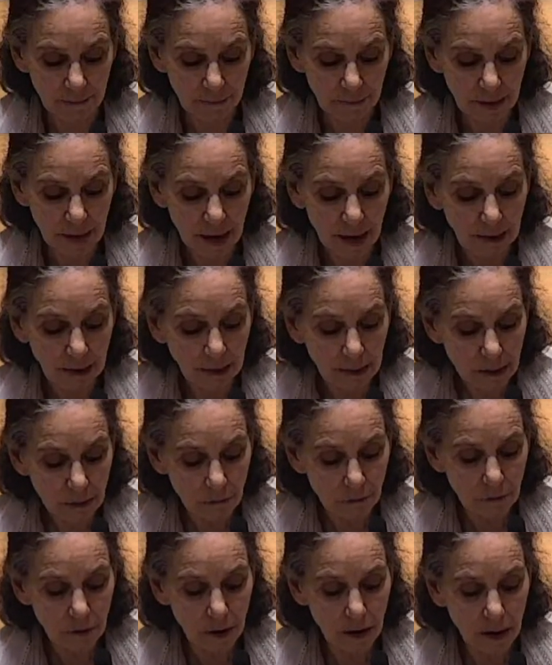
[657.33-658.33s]
and
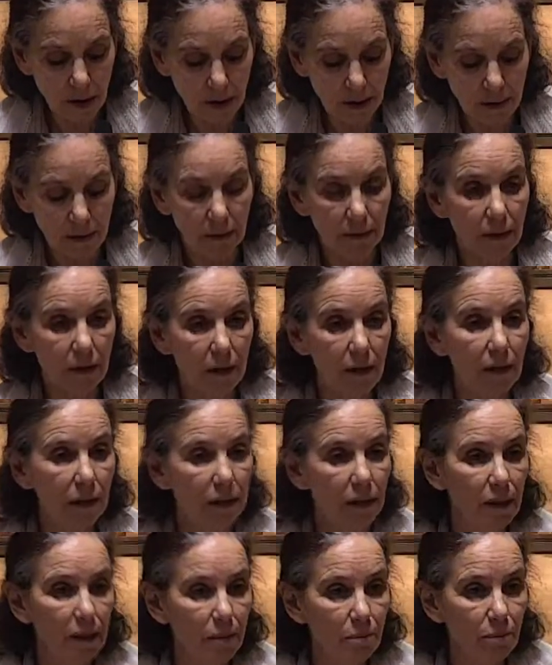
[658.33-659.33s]
give her her
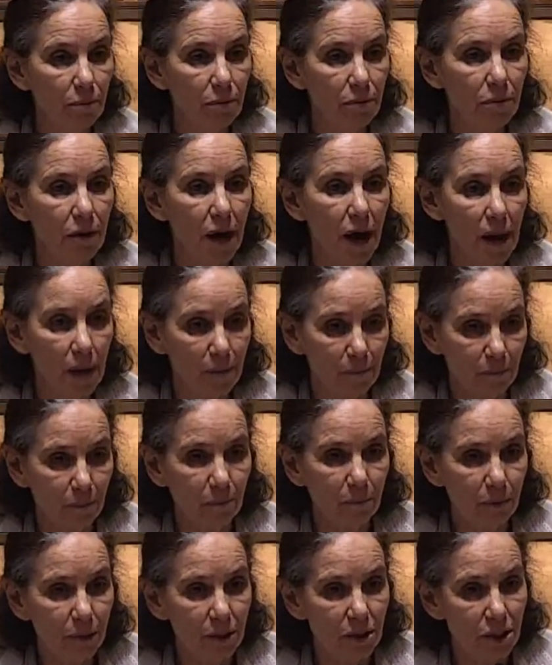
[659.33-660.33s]
Hebrew name,
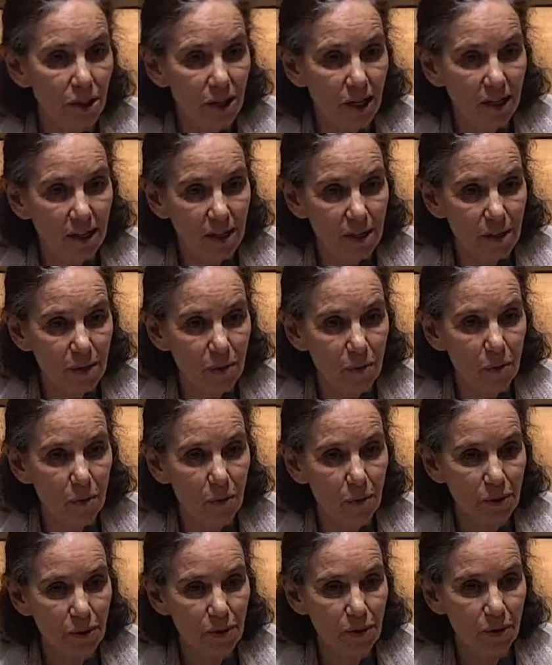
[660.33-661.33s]
which Nikki's
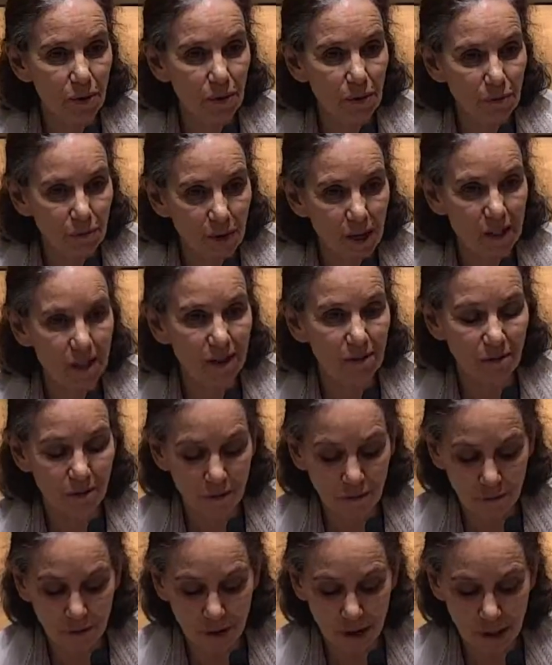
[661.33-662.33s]
already
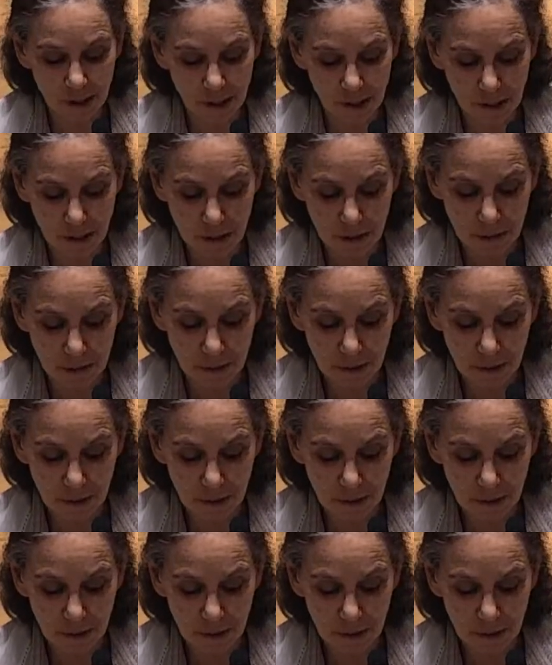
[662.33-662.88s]
referred to.